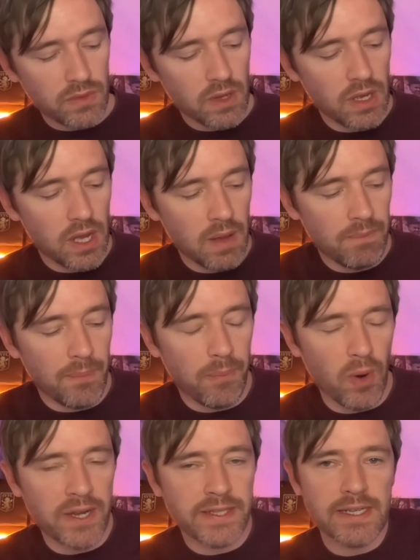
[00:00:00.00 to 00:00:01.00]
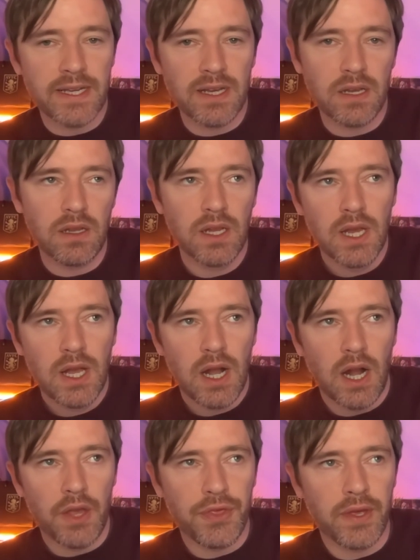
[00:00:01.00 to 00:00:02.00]
but Buendia,
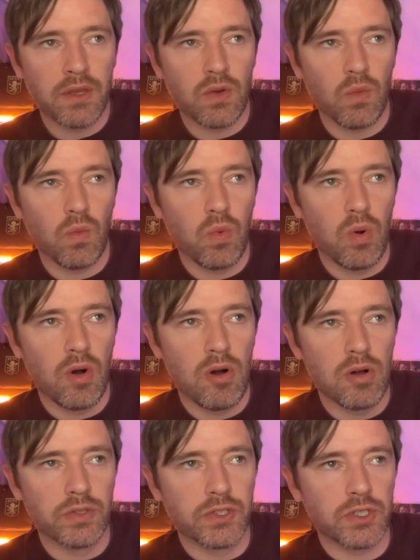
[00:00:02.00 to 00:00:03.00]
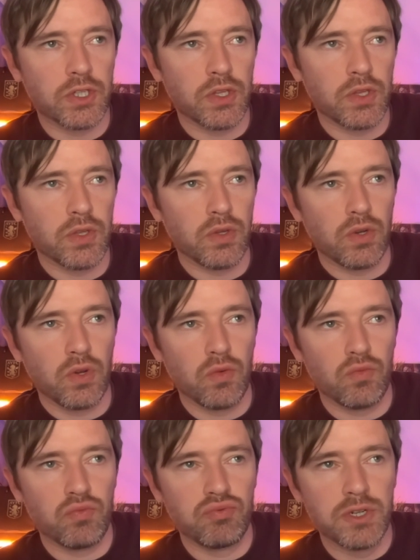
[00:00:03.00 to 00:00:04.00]
I think, was
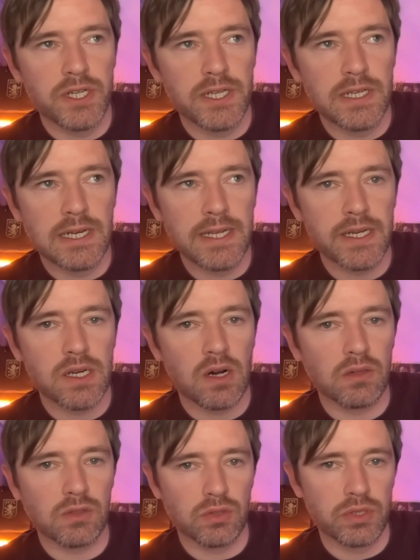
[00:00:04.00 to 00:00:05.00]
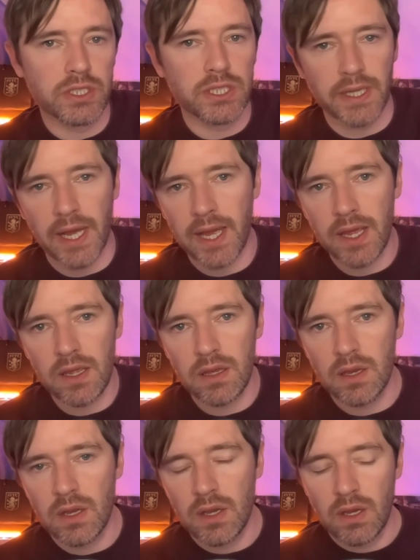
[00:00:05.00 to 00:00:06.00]
really not good today.
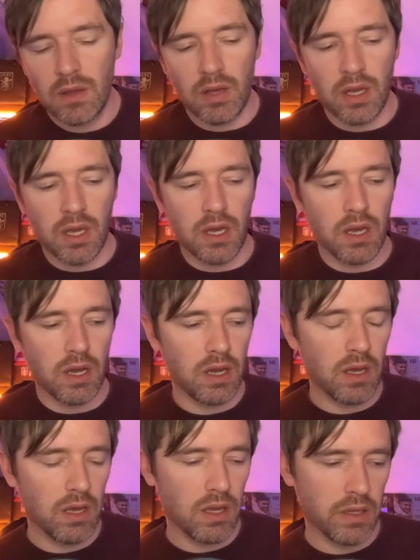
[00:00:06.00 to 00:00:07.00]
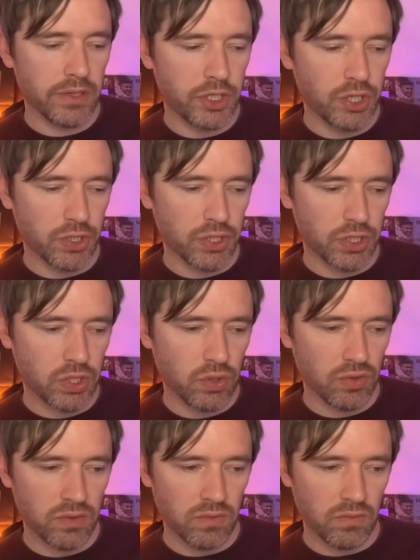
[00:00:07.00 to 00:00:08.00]
Just
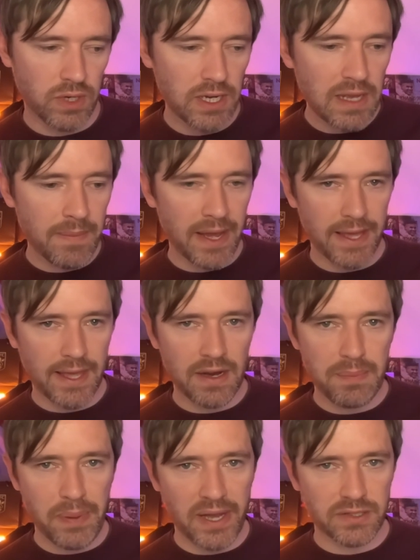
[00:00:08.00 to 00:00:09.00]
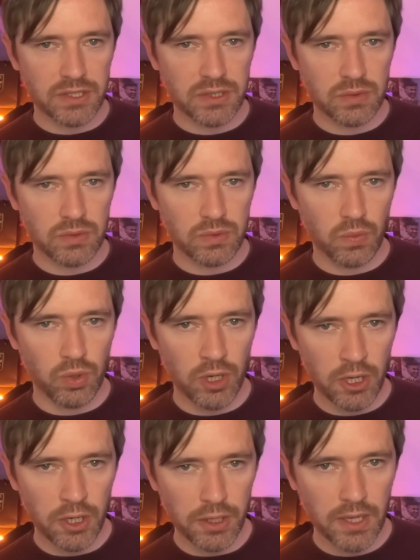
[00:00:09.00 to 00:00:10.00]
couldn't really make any pass
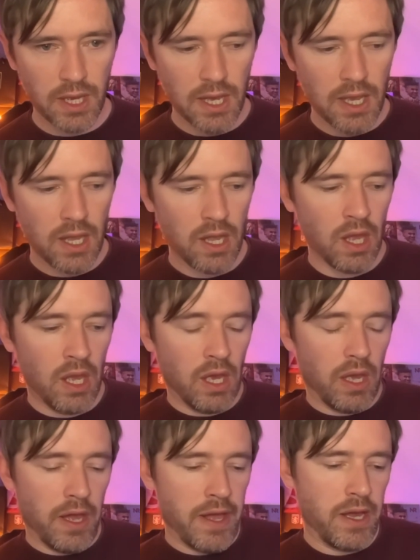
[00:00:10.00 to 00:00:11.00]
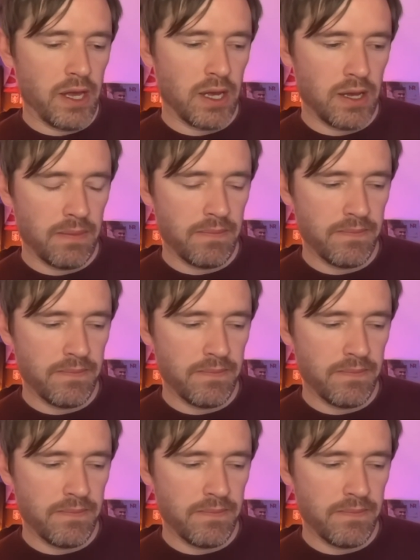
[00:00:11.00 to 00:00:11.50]
work. I